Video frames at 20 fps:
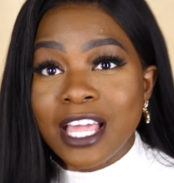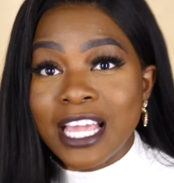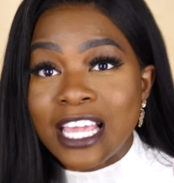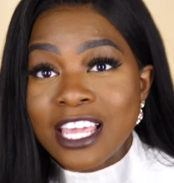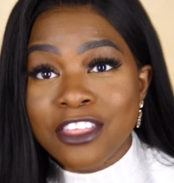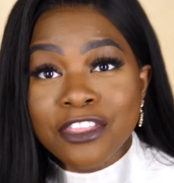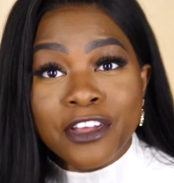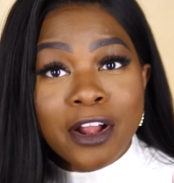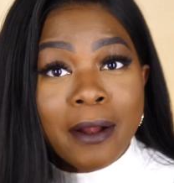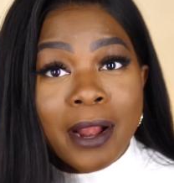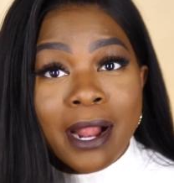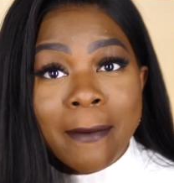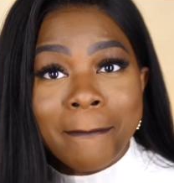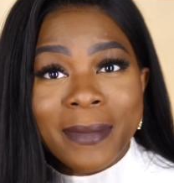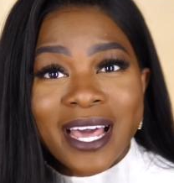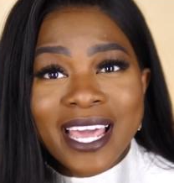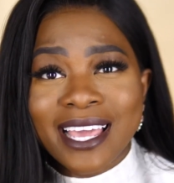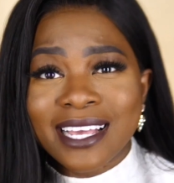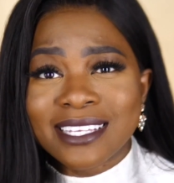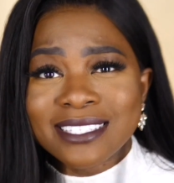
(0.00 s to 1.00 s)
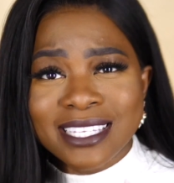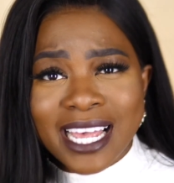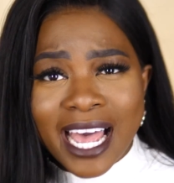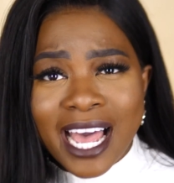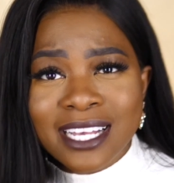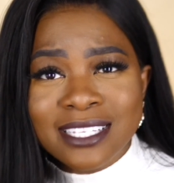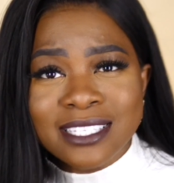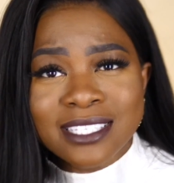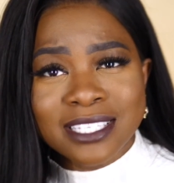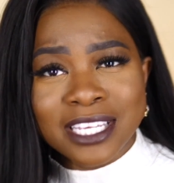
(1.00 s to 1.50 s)
either my
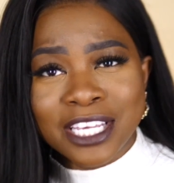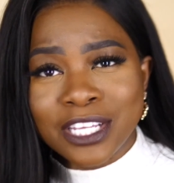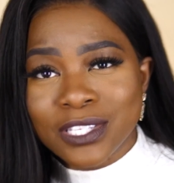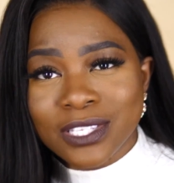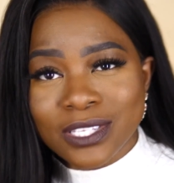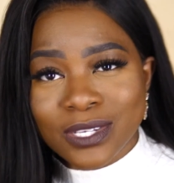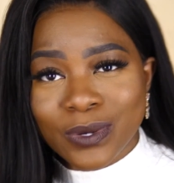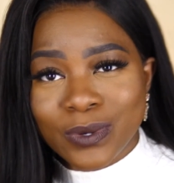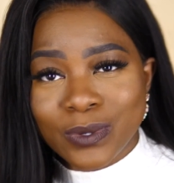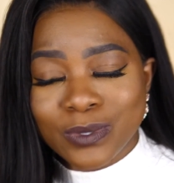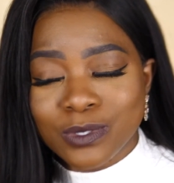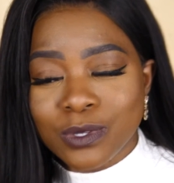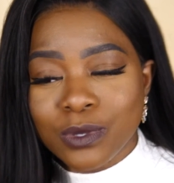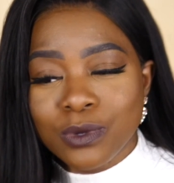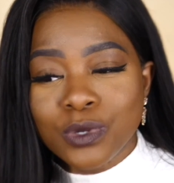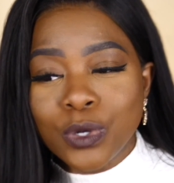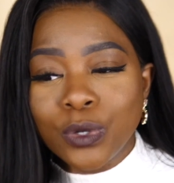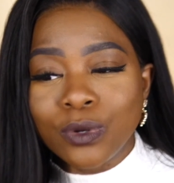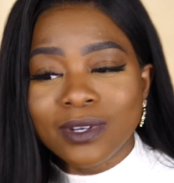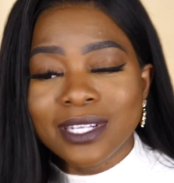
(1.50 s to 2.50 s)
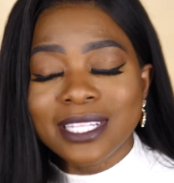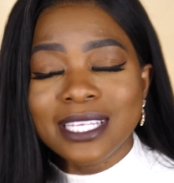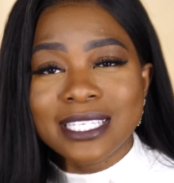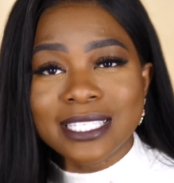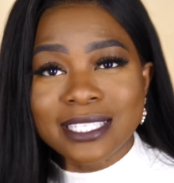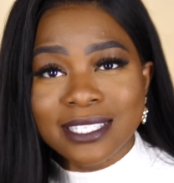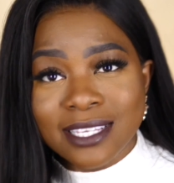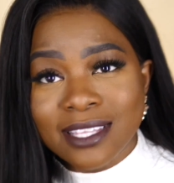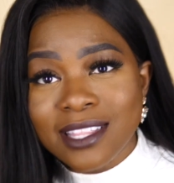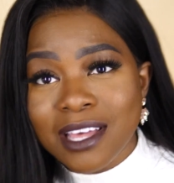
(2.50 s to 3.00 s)
exact skin tone, so you don't really
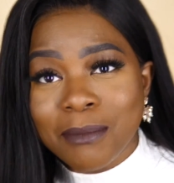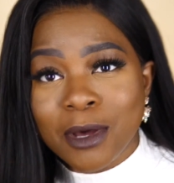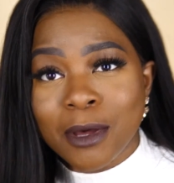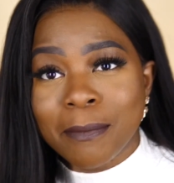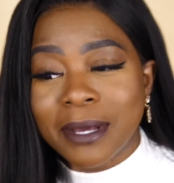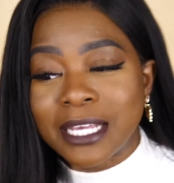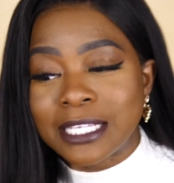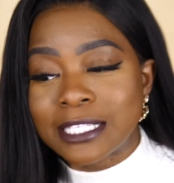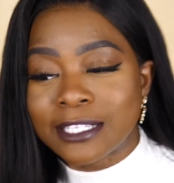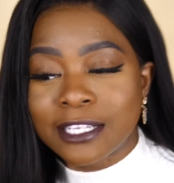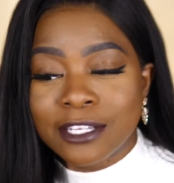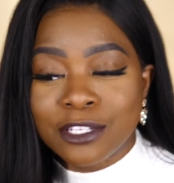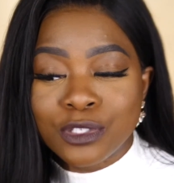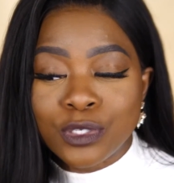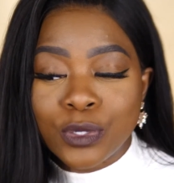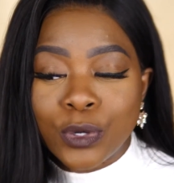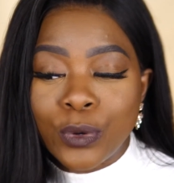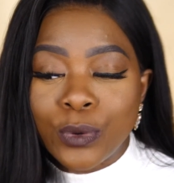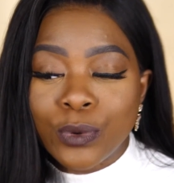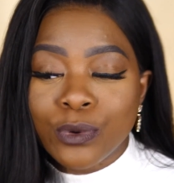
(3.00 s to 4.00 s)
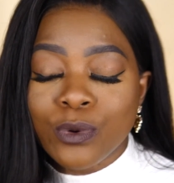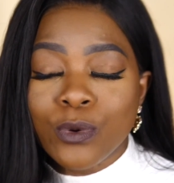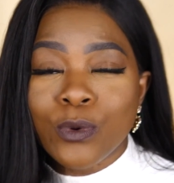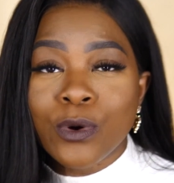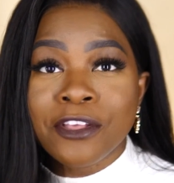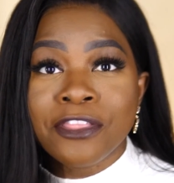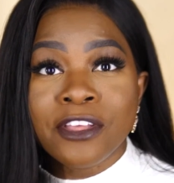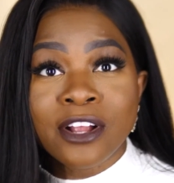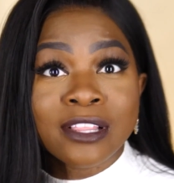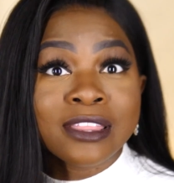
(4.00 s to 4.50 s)
see them on my skin tone,
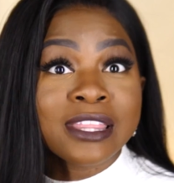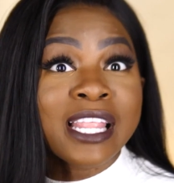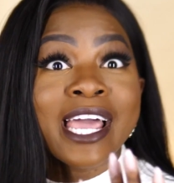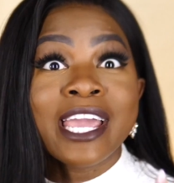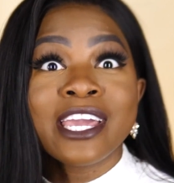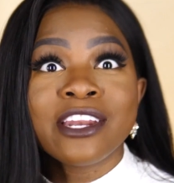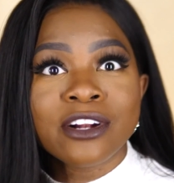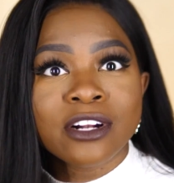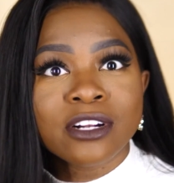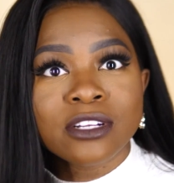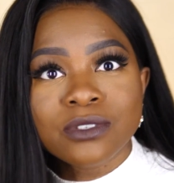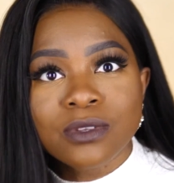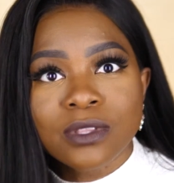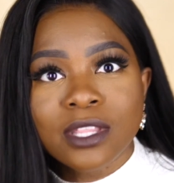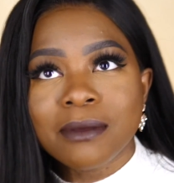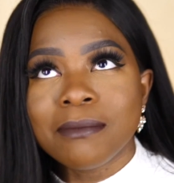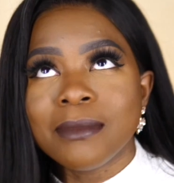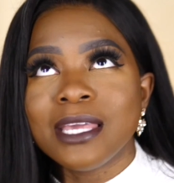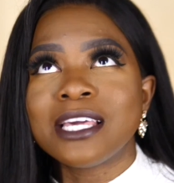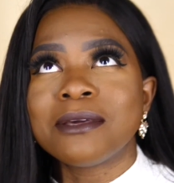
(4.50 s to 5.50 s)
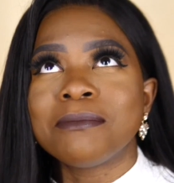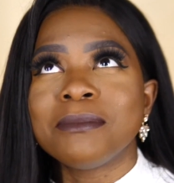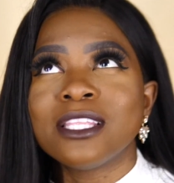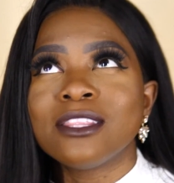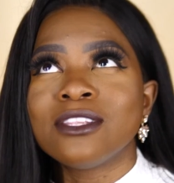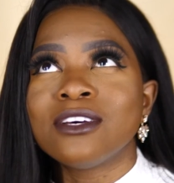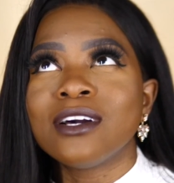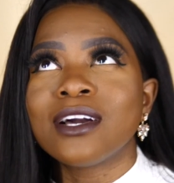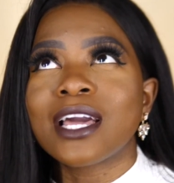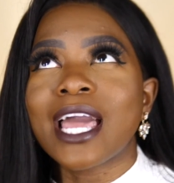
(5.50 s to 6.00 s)
or they're lighter, so they make me
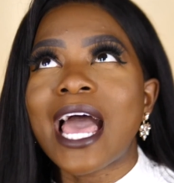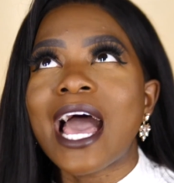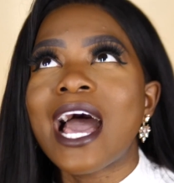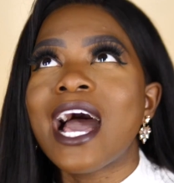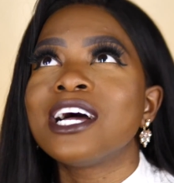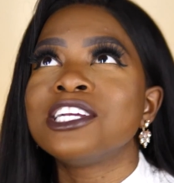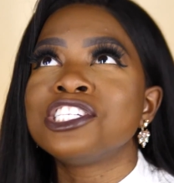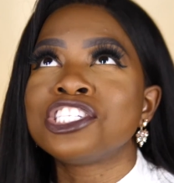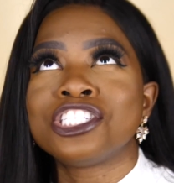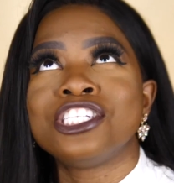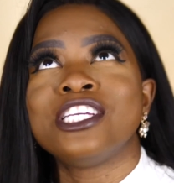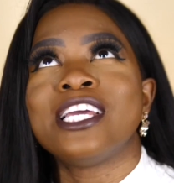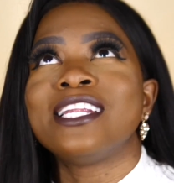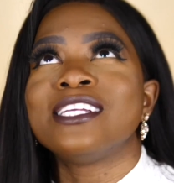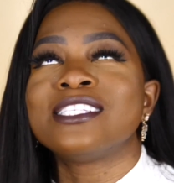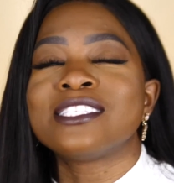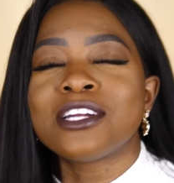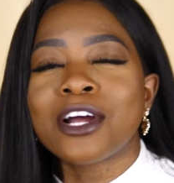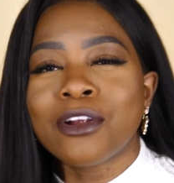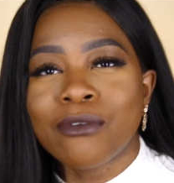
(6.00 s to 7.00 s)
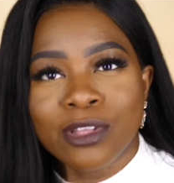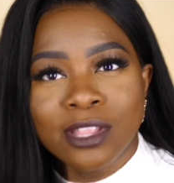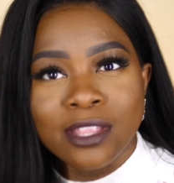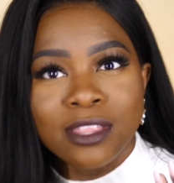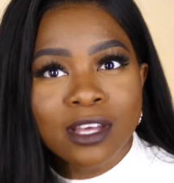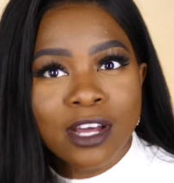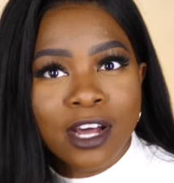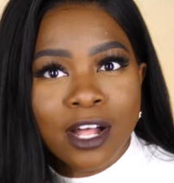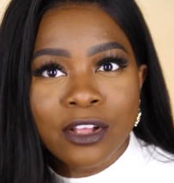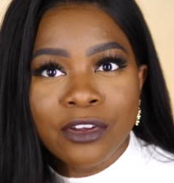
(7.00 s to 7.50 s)
look ashy, and it's not really
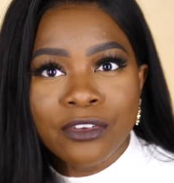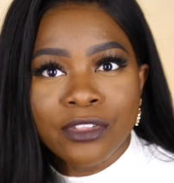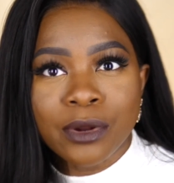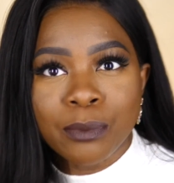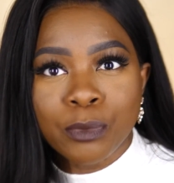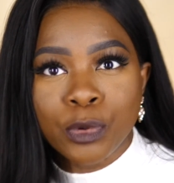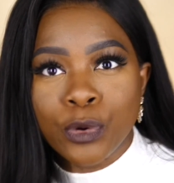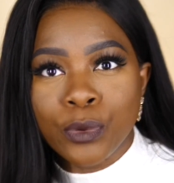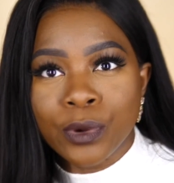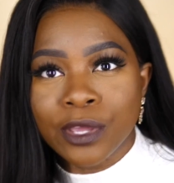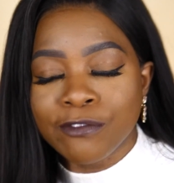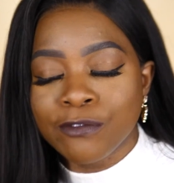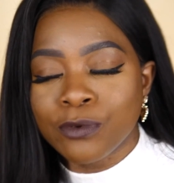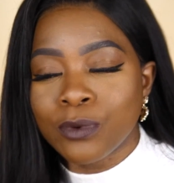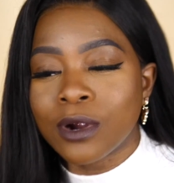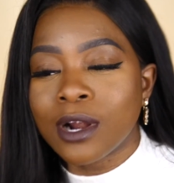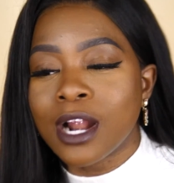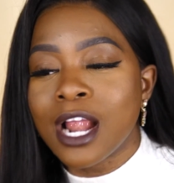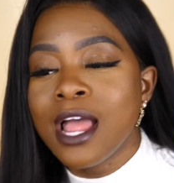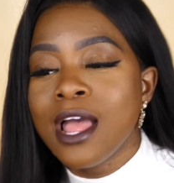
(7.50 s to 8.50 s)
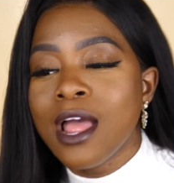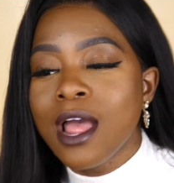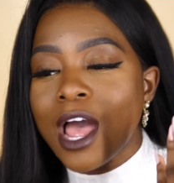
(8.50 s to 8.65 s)
the color that I'm going for.